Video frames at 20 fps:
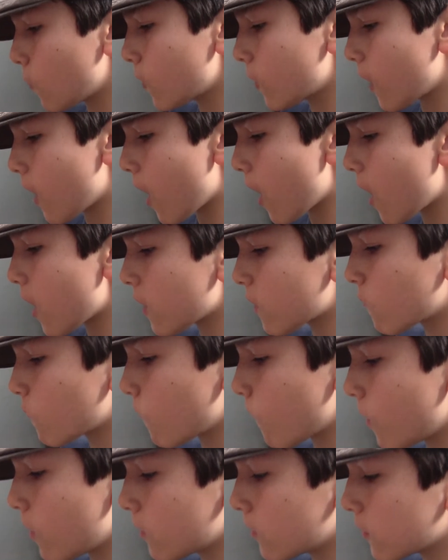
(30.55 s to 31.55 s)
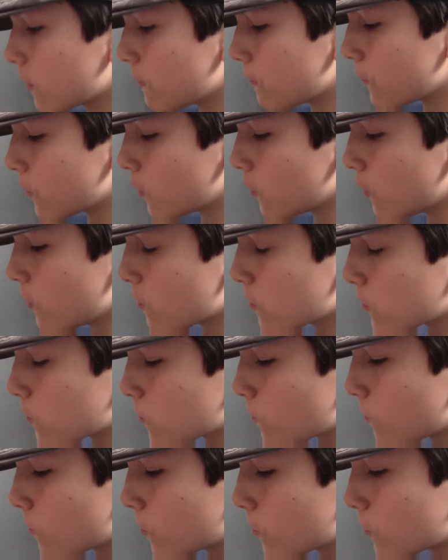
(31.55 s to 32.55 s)
more high quality video
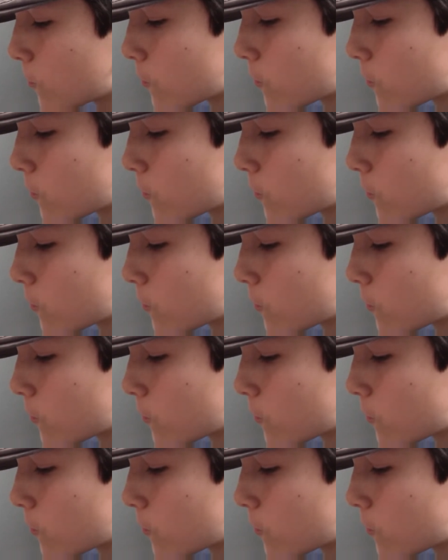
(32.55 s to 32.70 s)
storage